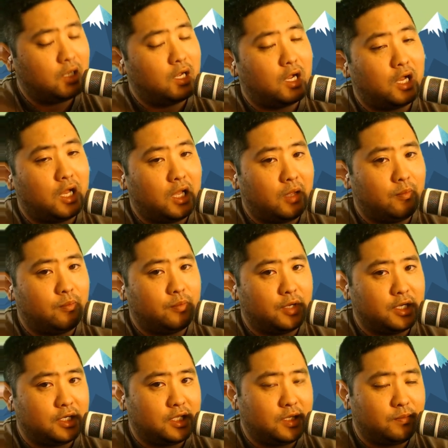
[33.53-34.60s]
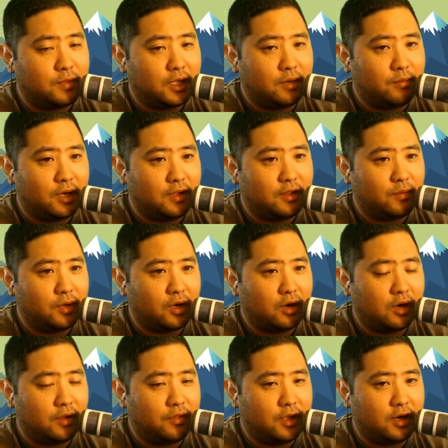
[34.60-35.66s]
but keep that in mind that we are
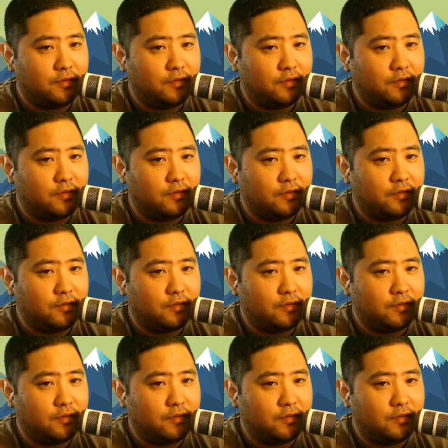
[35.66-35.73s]
on there.